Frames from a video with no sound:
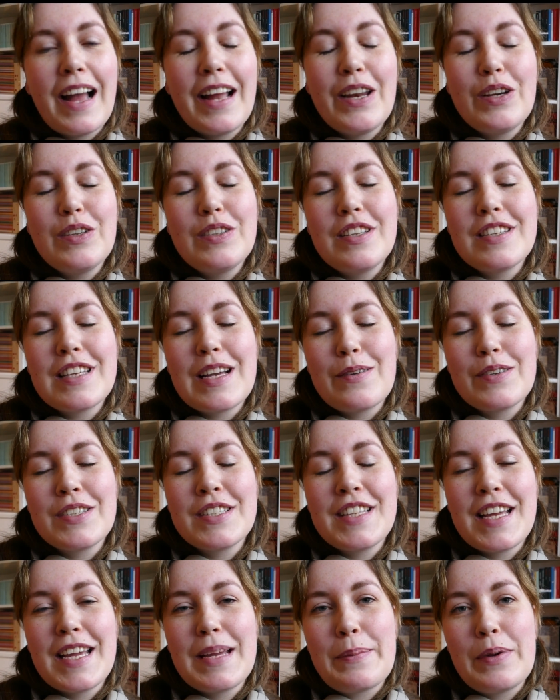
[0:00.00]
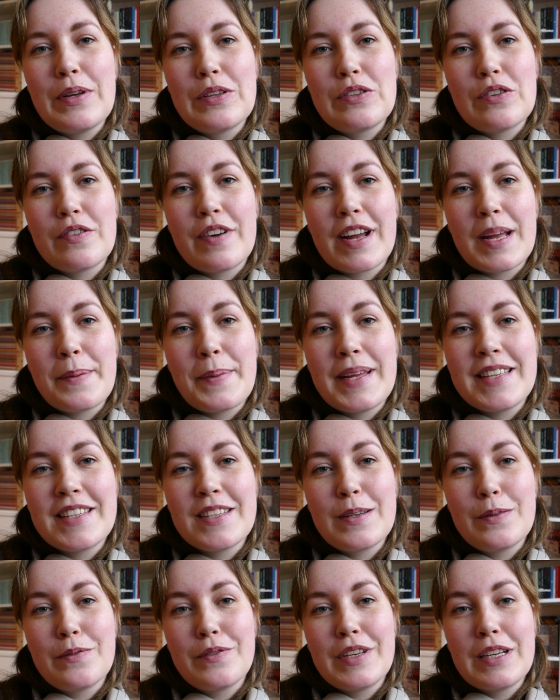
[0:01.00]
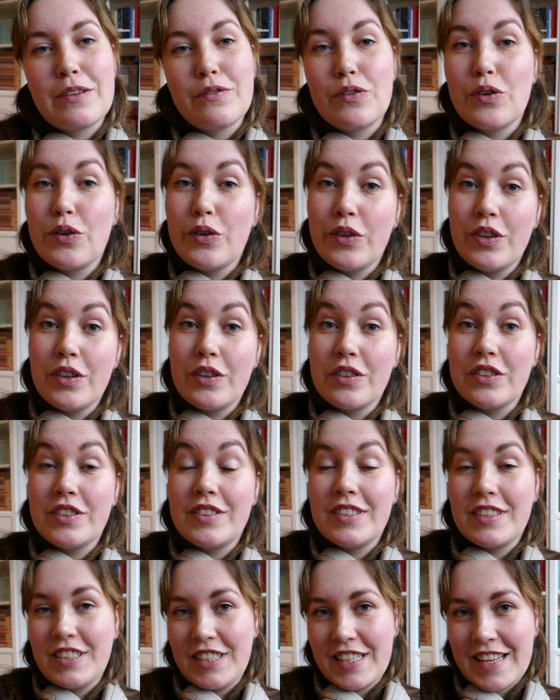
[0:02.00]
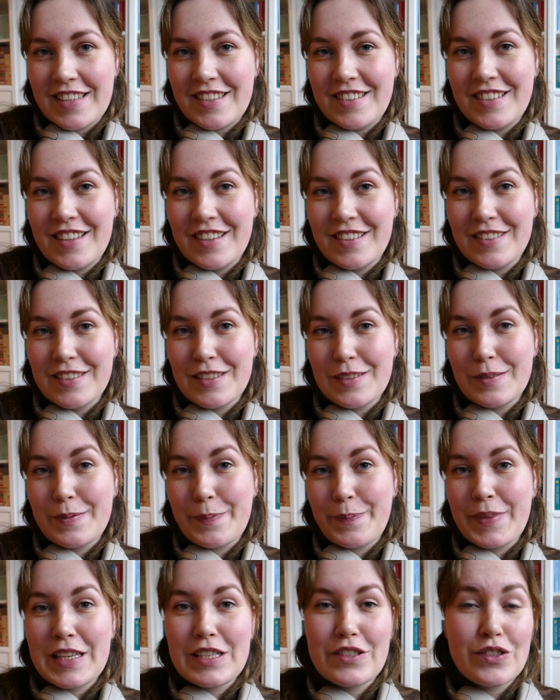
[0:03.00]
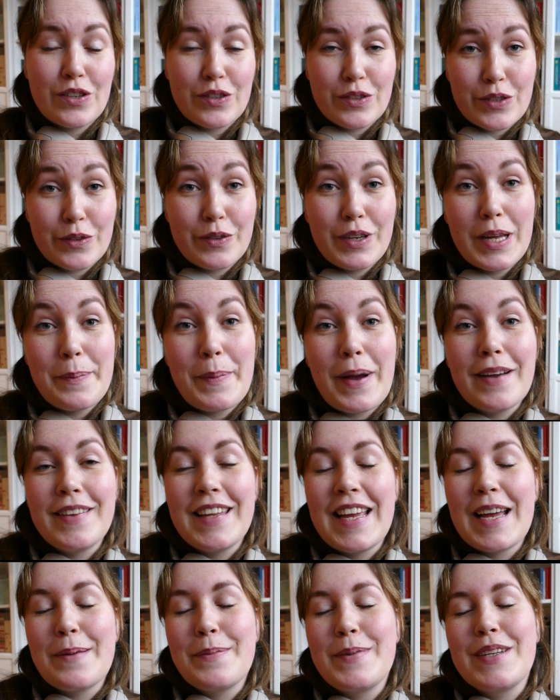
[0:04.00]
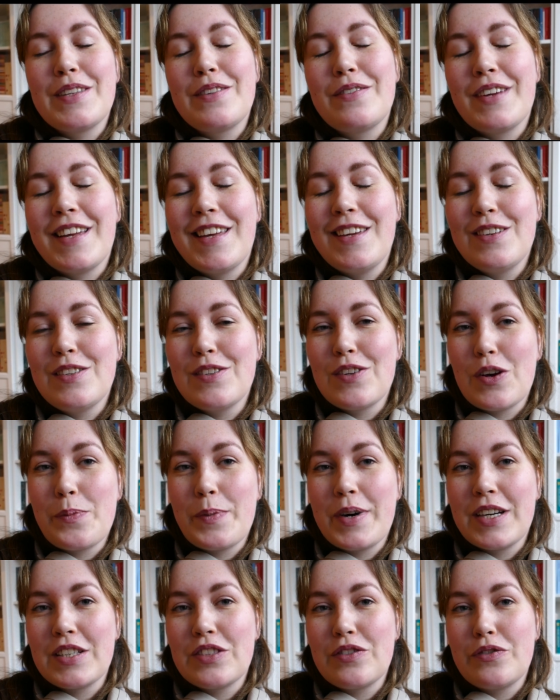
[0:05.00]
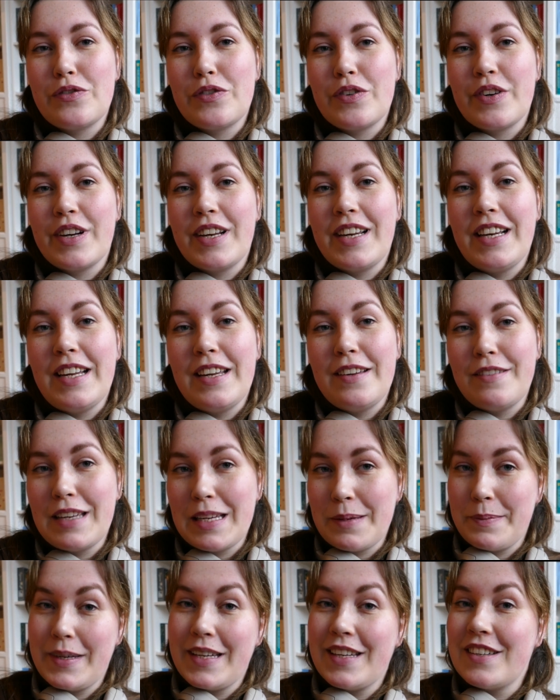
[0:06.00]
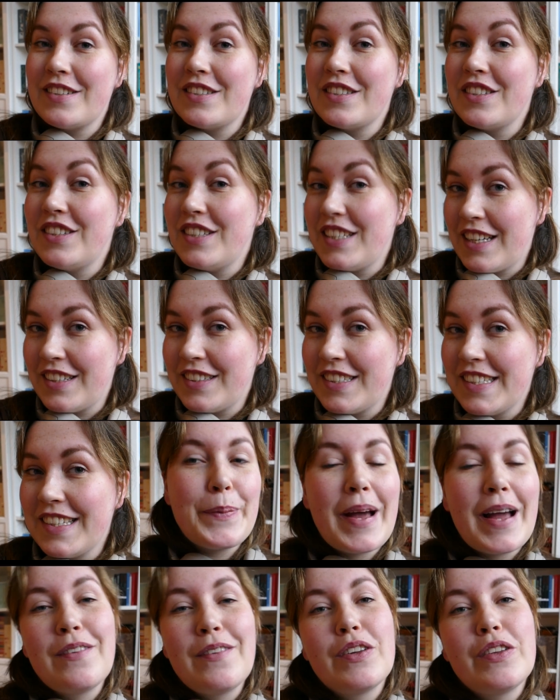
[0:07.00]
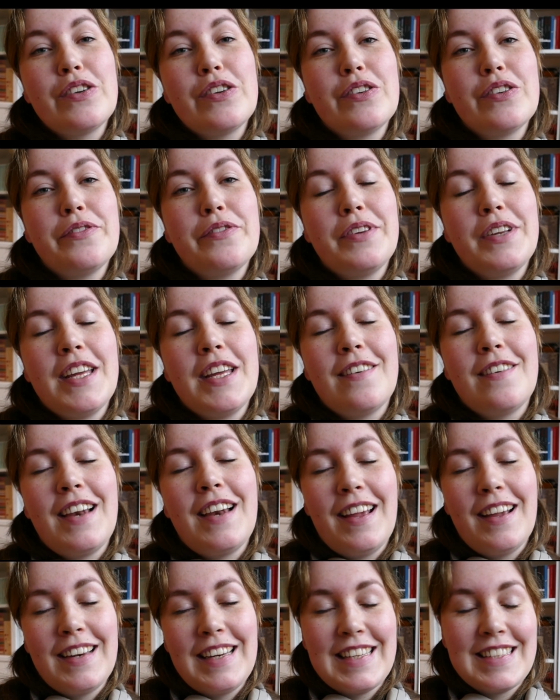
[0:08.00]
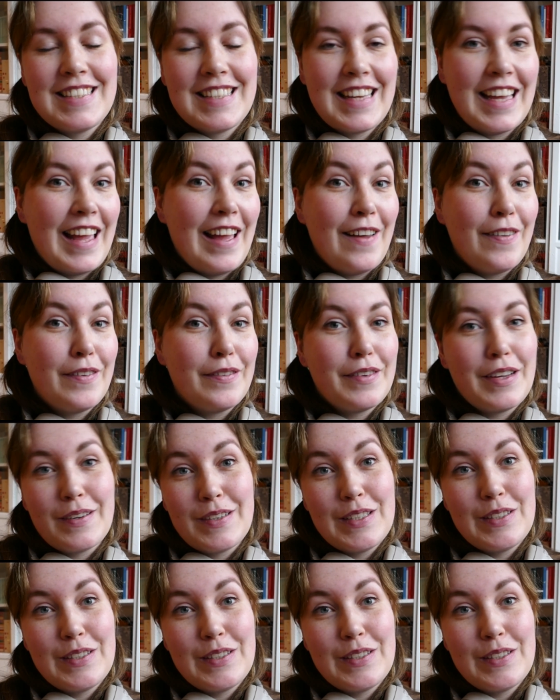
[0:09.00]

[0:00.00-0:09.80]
noticed I wasn't able to recommend something for all your suggestions. So sorry about that, but thank you so much for leaving me a suggestion. I will do a video like this again very